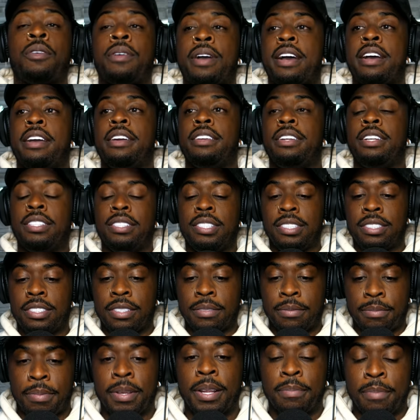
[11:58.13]
okay, this is
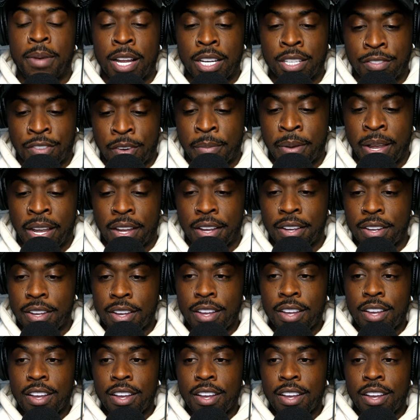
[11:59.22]
a bit much for me.